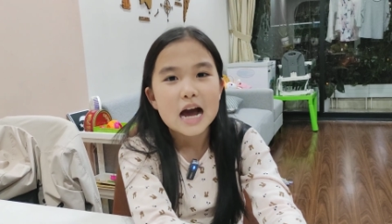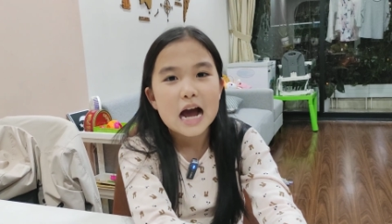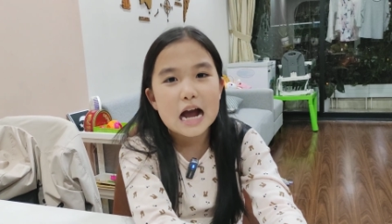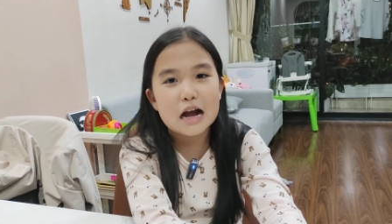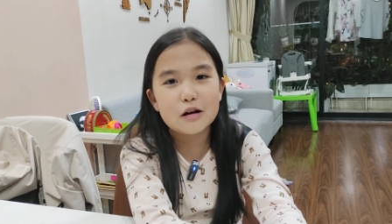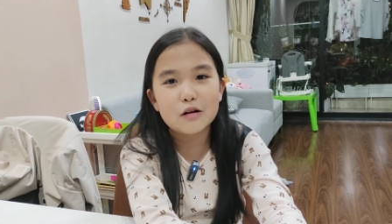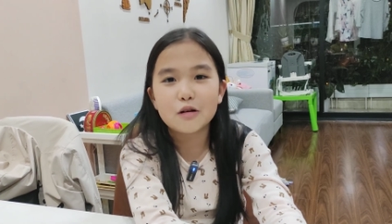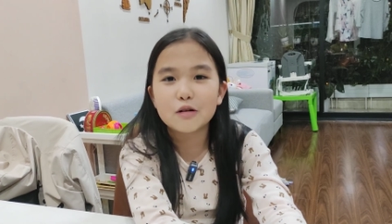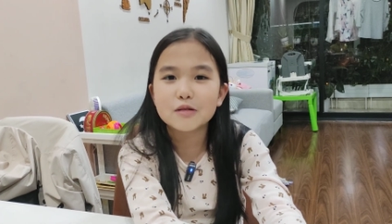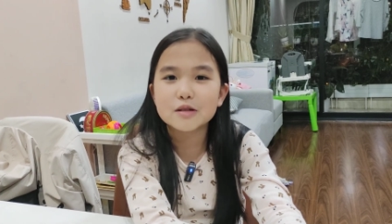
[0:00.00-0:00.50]

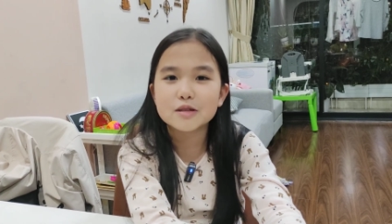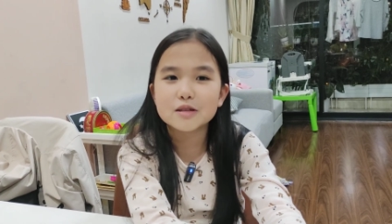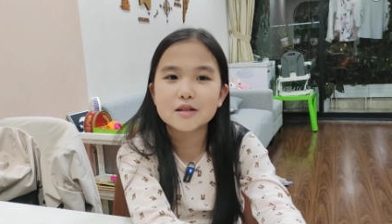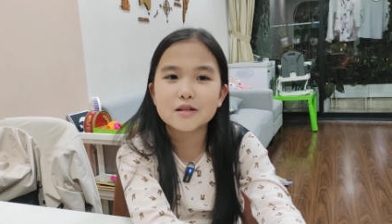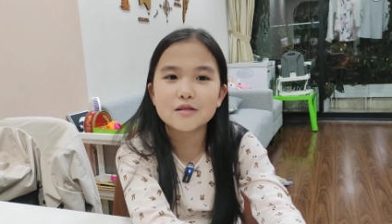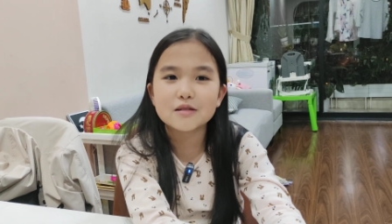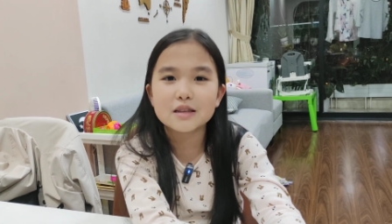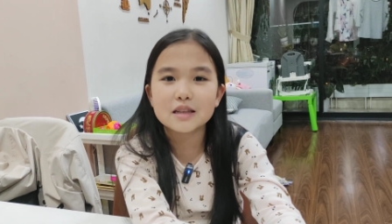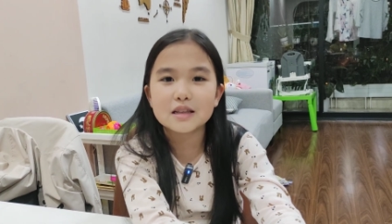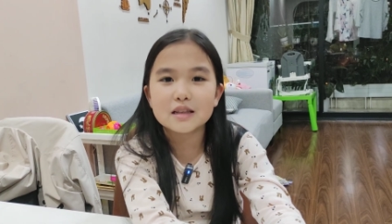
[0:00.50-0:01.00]
I
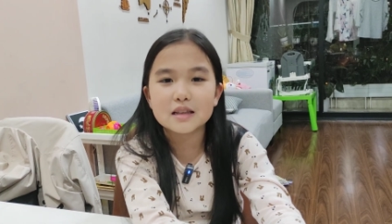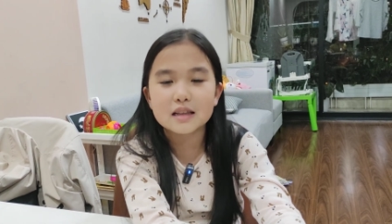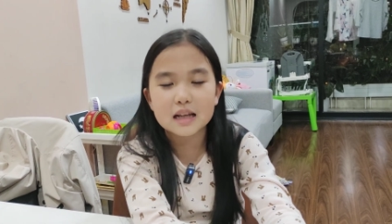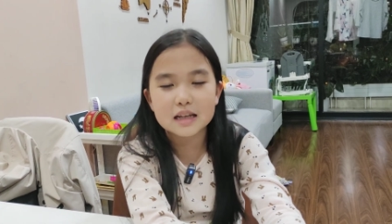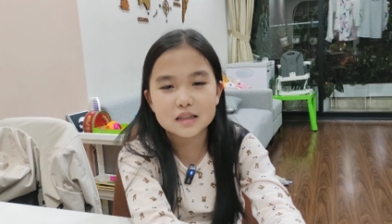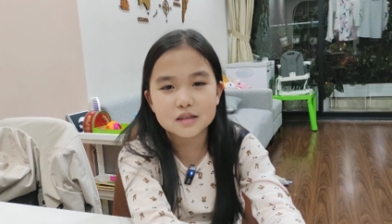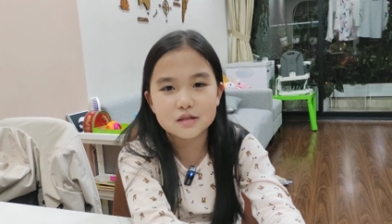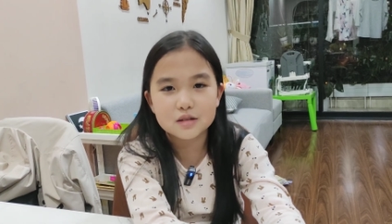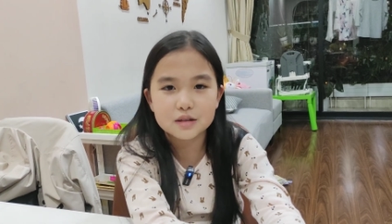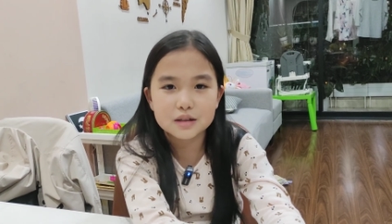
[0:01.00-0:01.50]
also
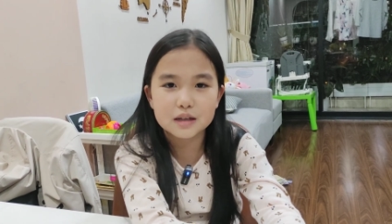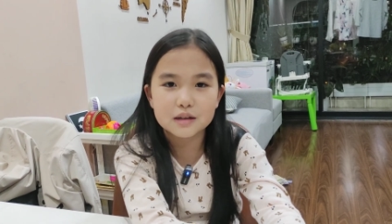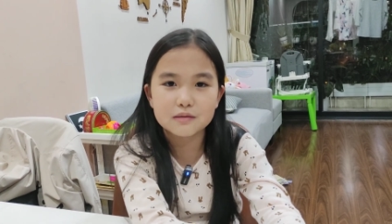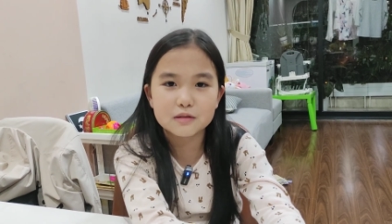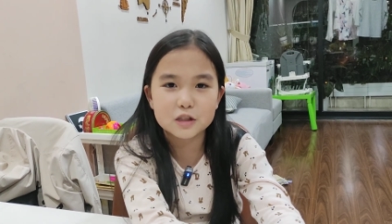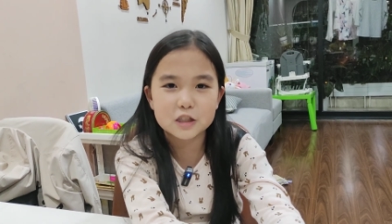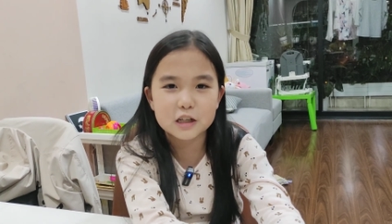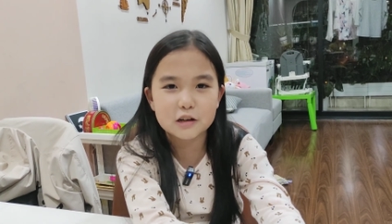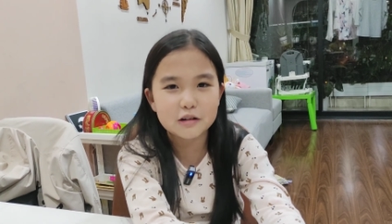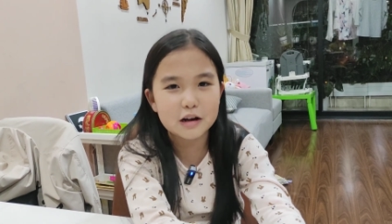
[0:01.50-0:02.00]
like to give
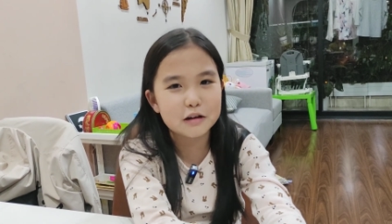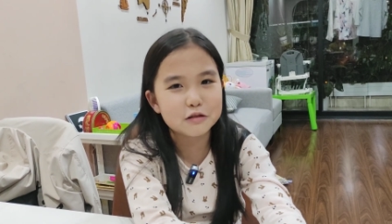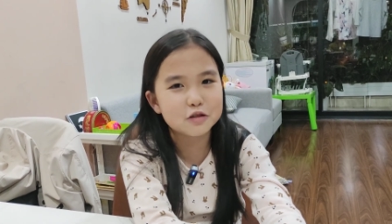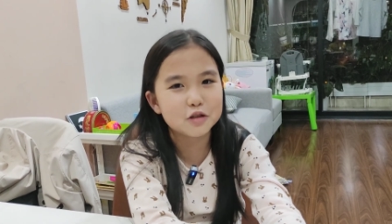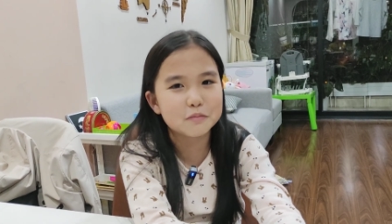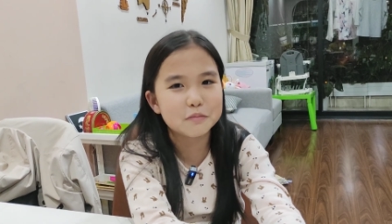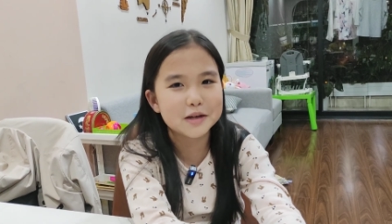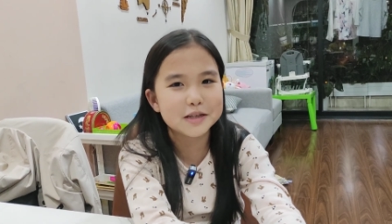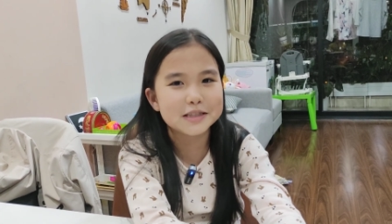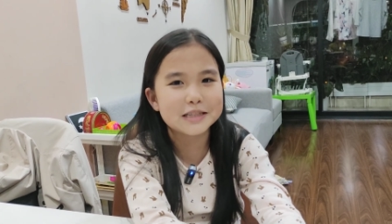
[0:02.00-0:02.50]
a shout out
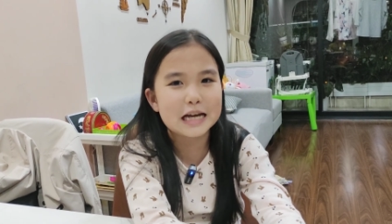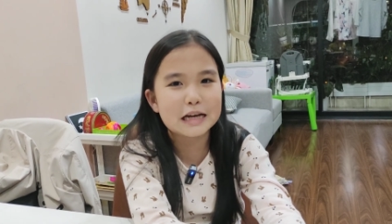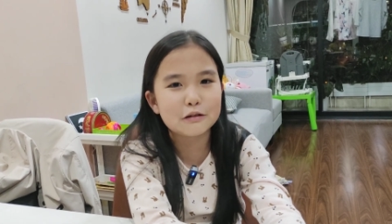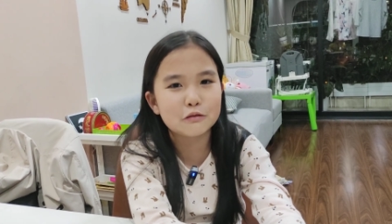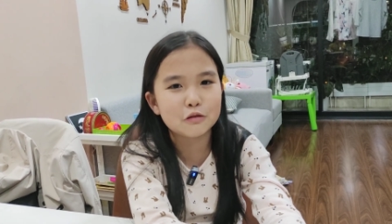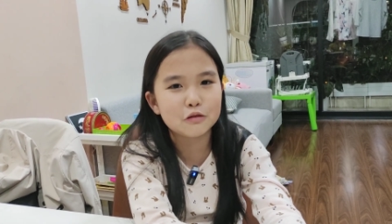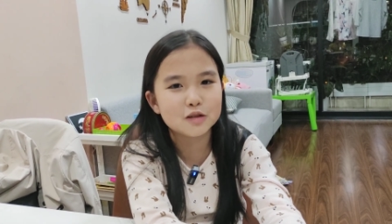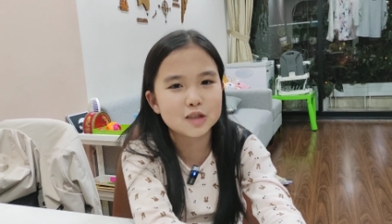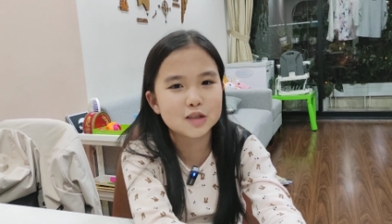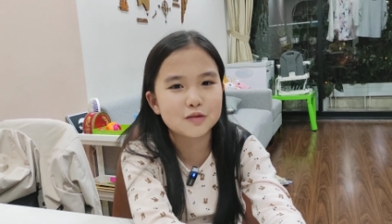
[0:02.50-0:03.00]
to my dad
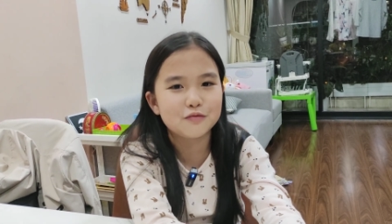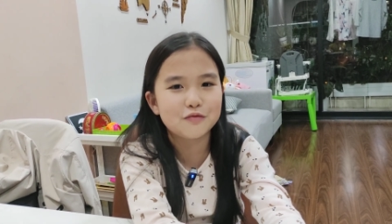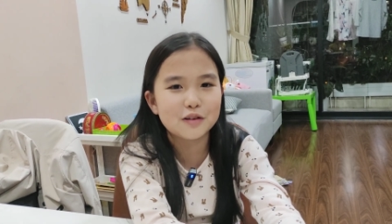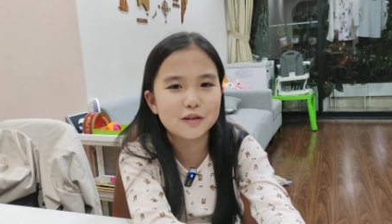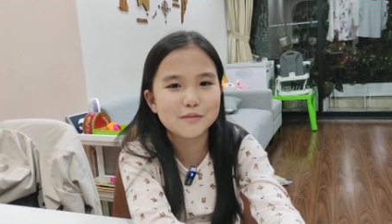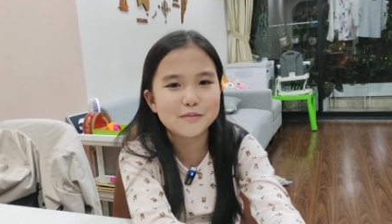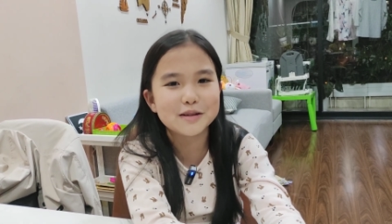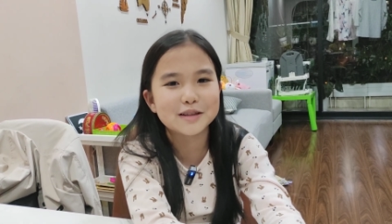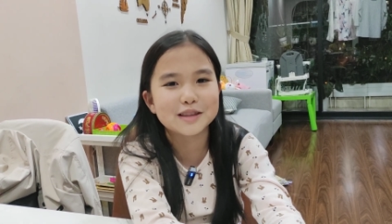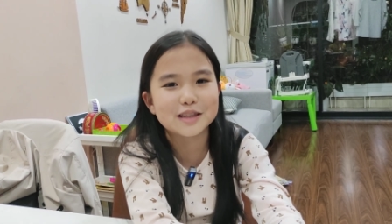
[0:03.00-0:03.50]
who was
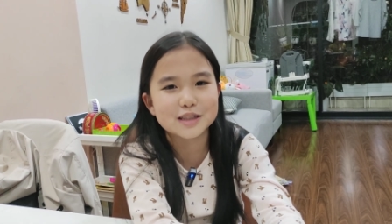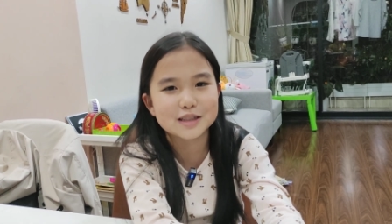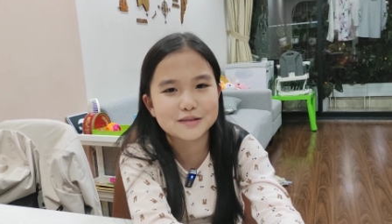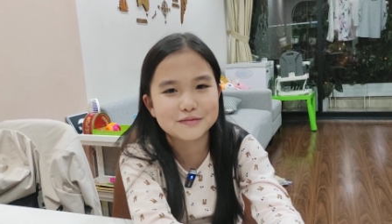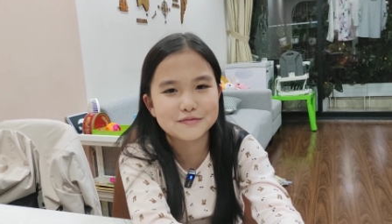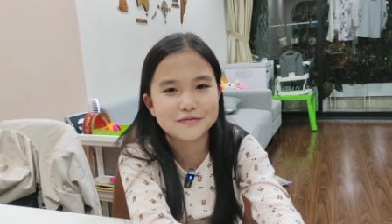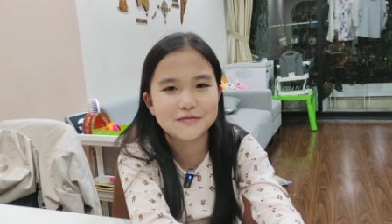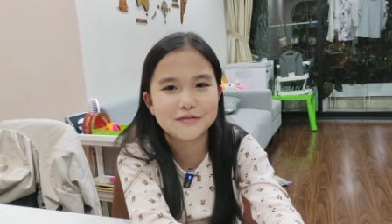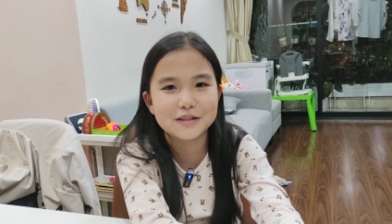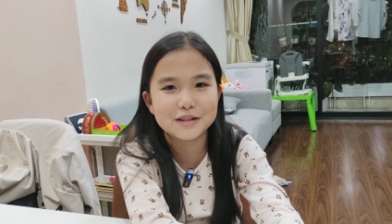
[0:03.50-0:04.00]
filming
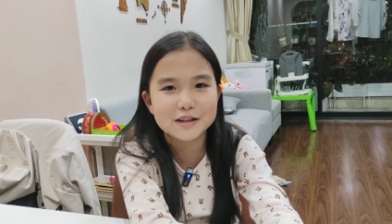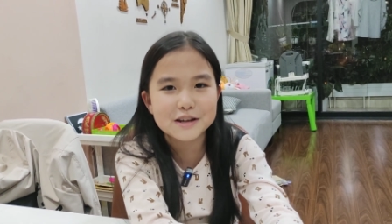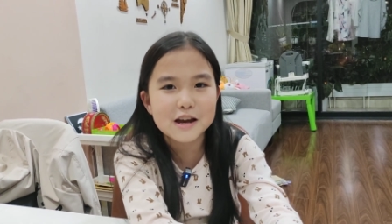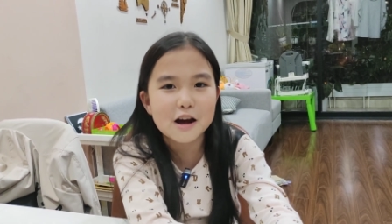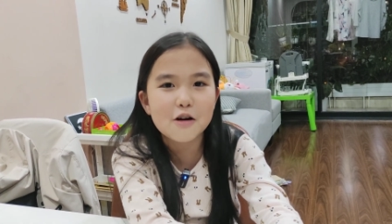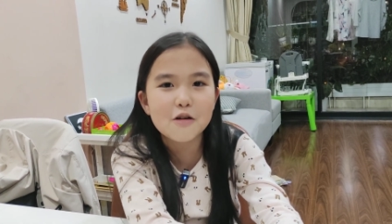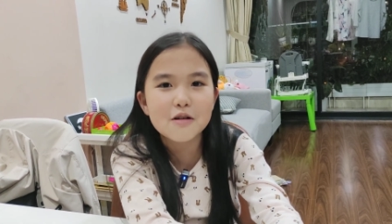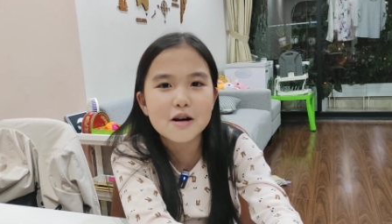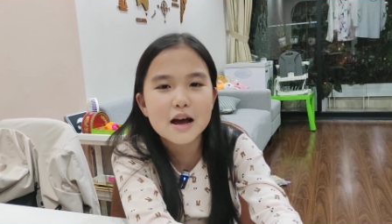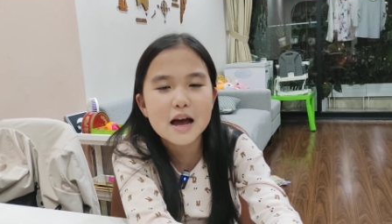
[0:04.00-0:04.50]
this
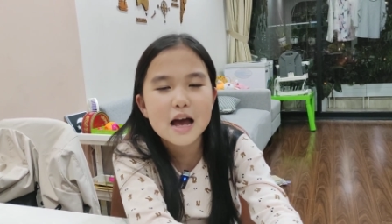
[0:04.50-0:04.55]
video,